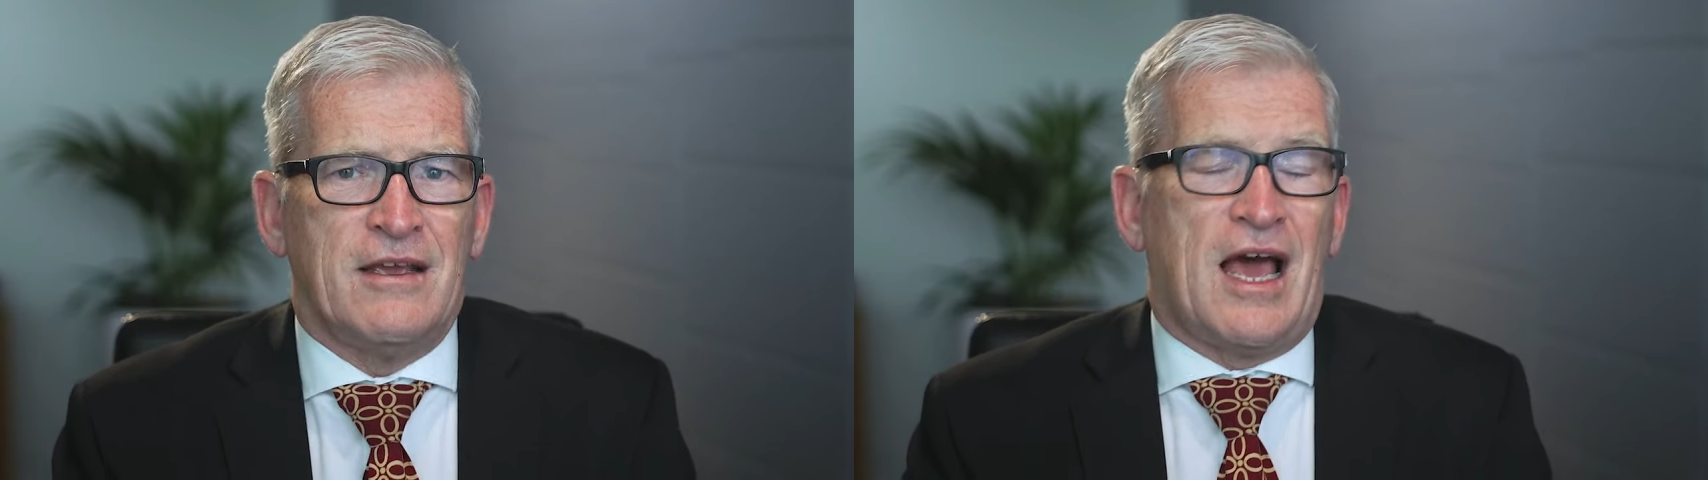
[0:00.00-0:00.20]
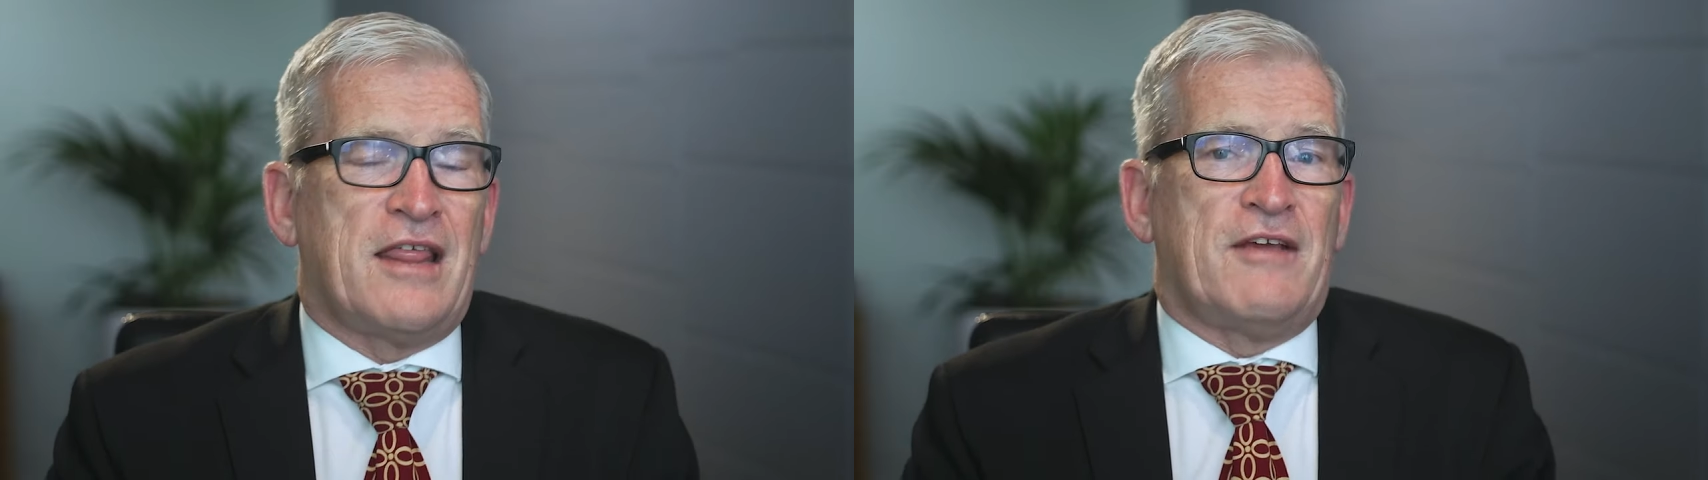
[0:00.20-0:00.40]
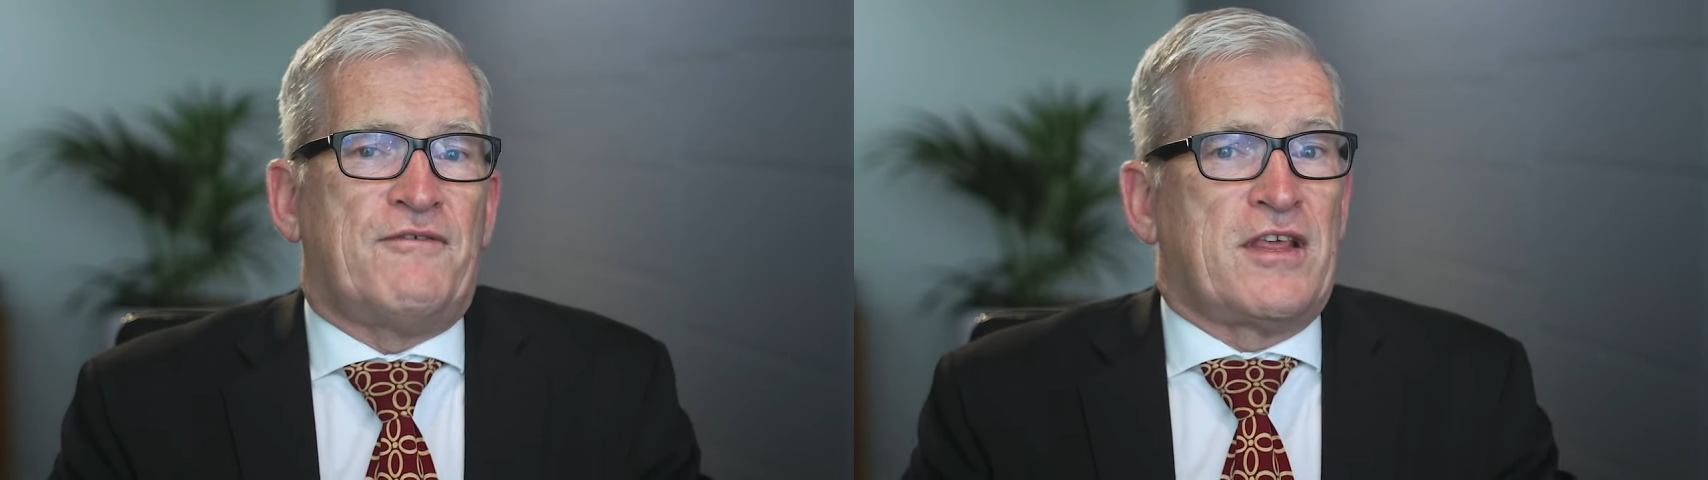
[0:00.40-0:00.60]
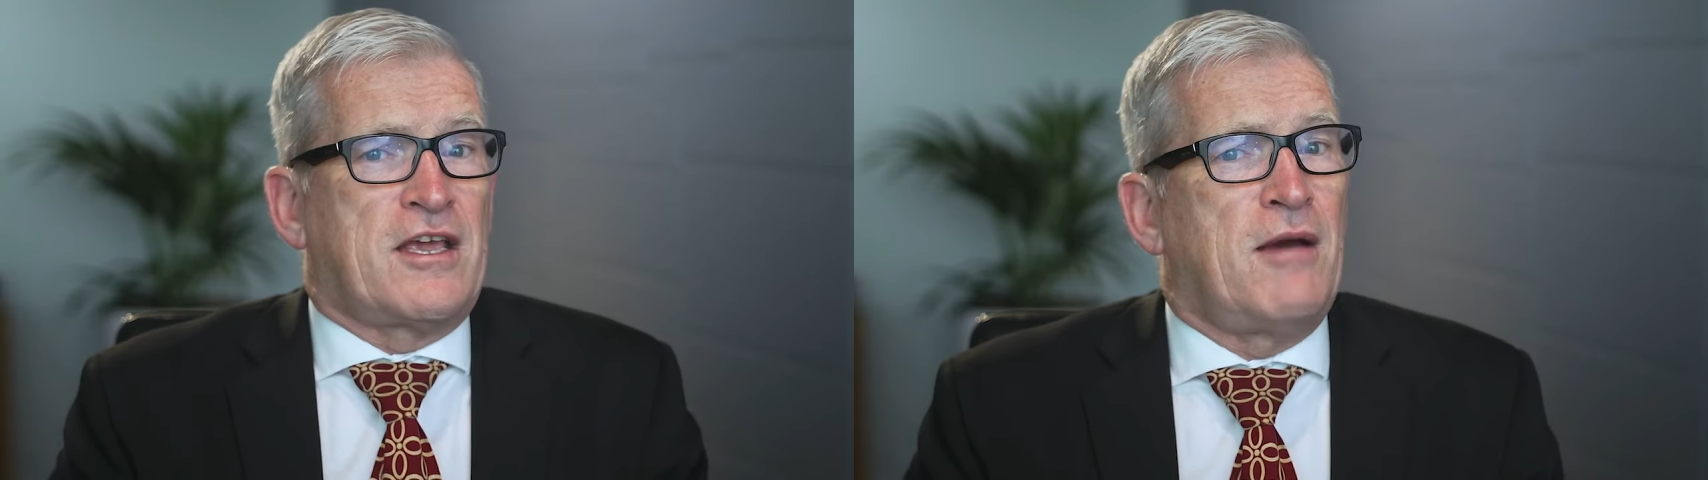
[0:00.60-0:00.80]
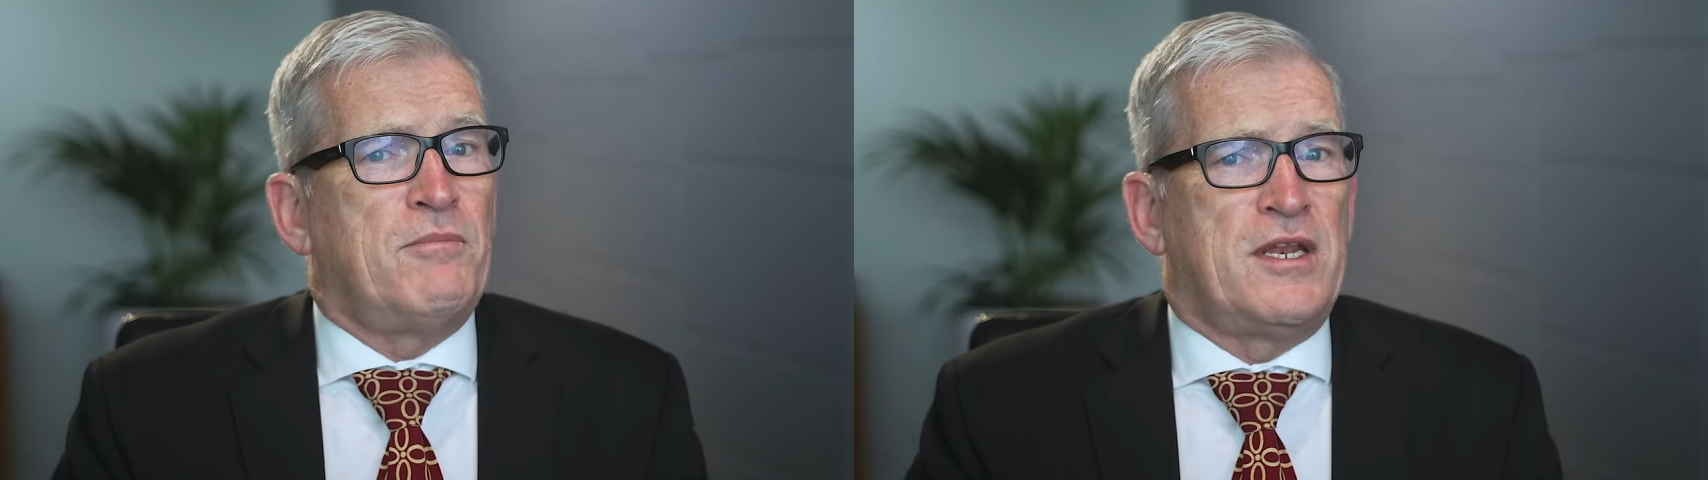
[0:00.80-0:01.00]
I think for the
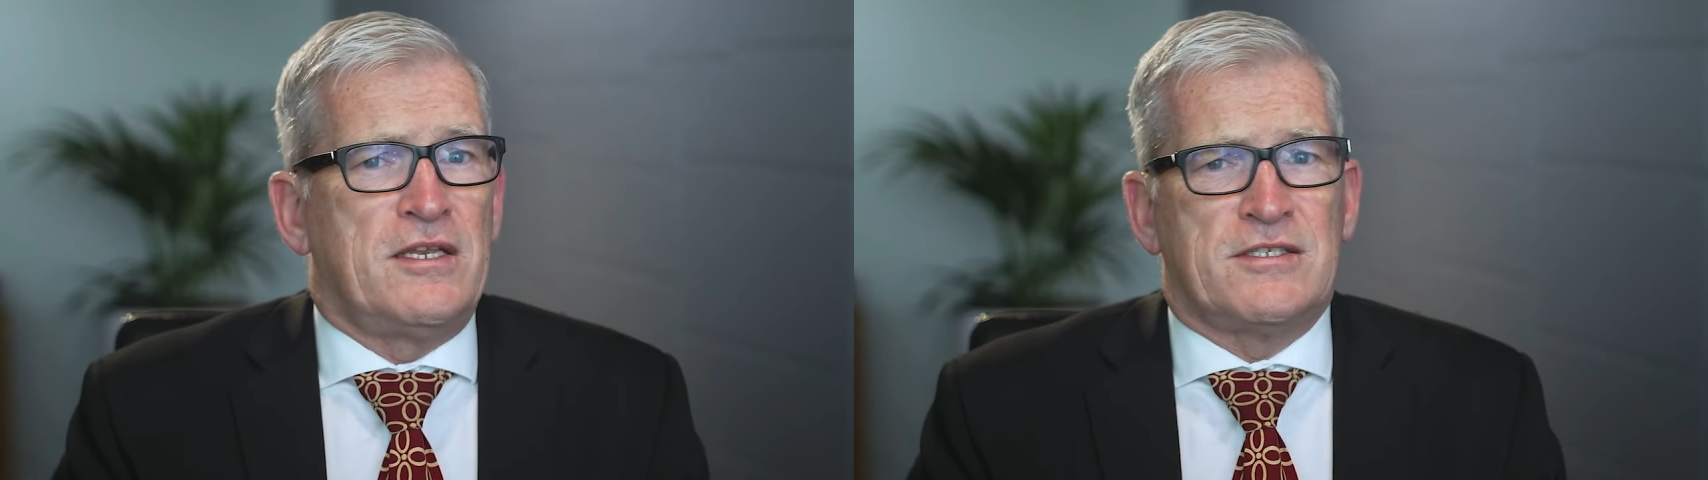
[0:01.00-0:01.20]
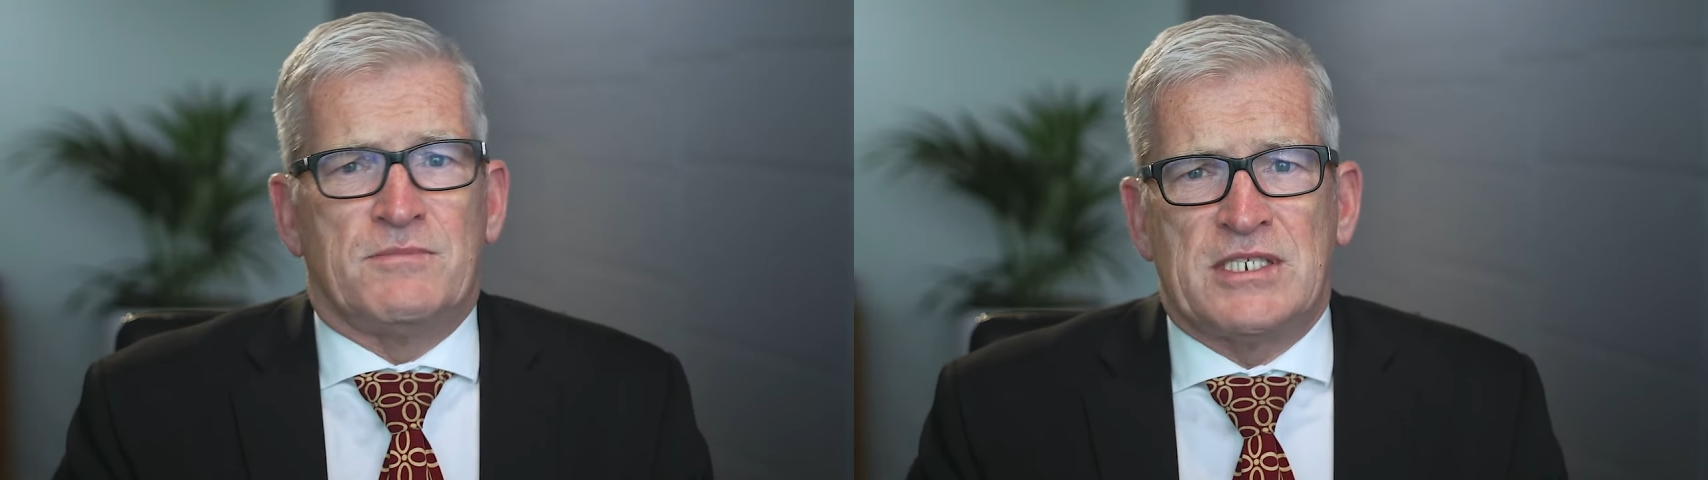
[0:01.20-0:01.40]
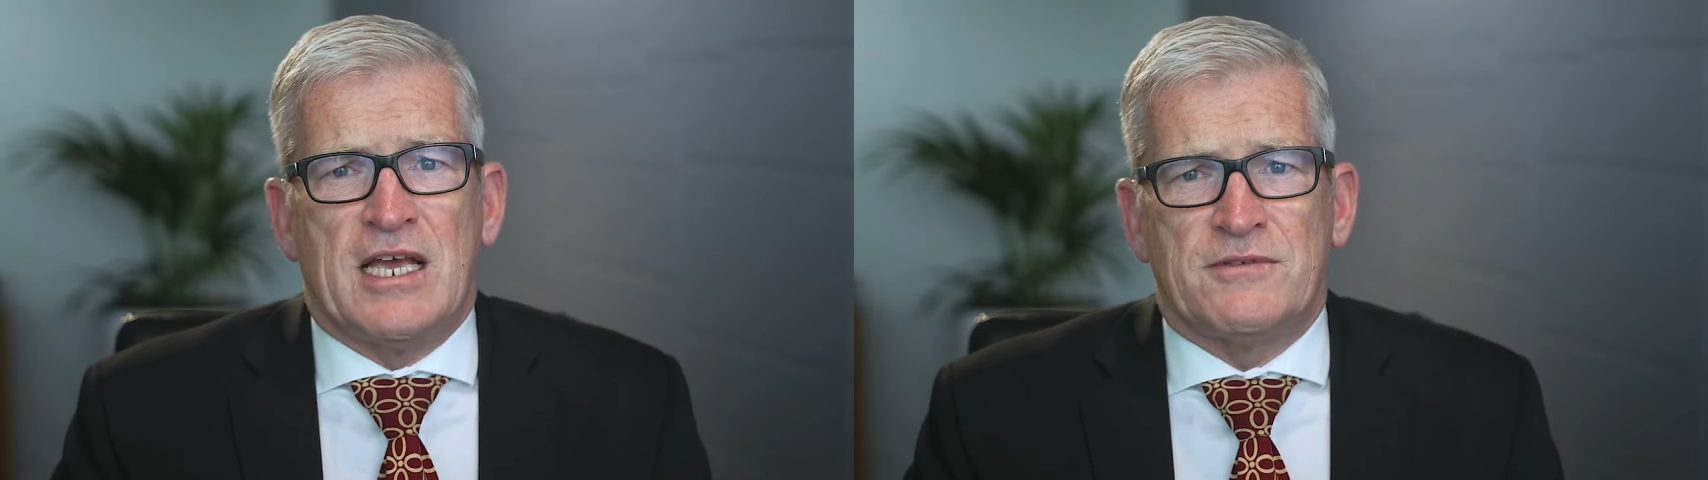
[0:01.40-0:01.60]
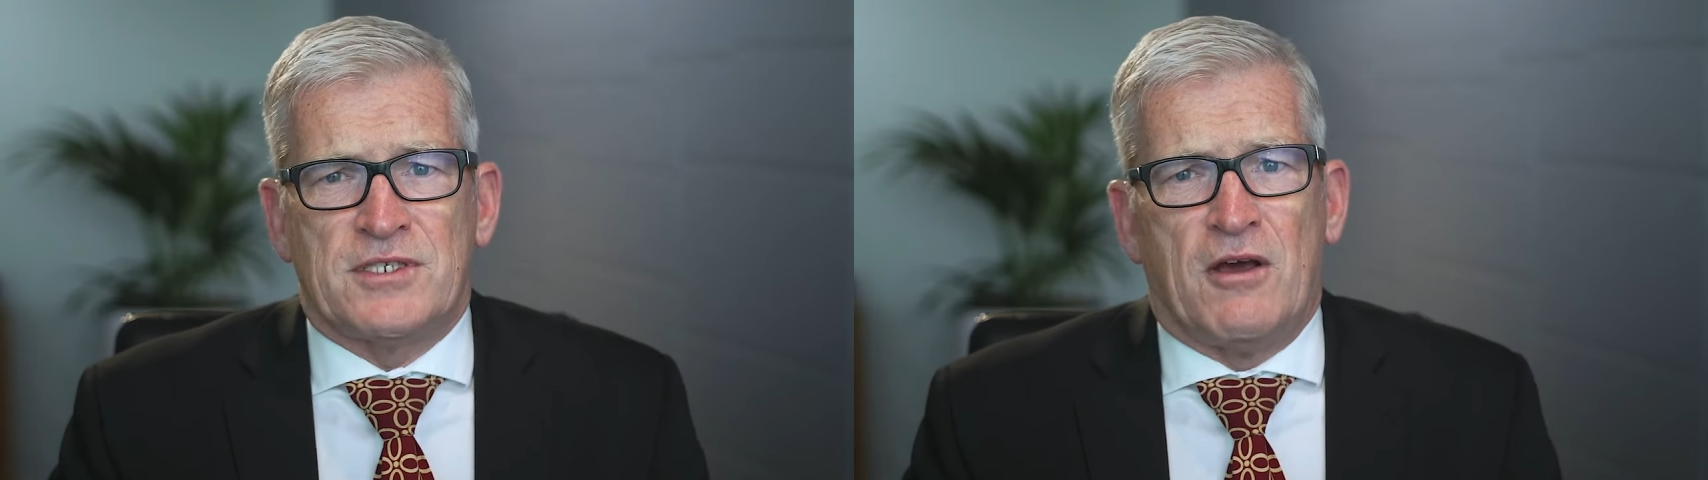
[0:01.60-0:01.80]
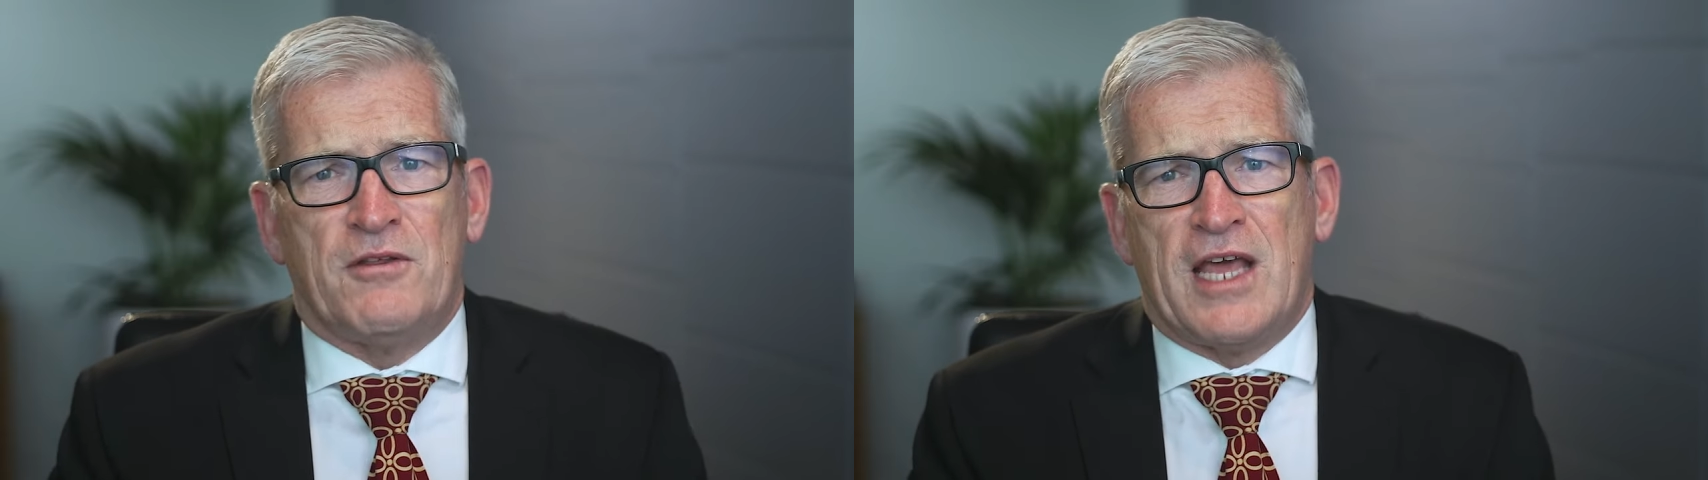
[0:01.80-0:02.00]
companies themselves, though,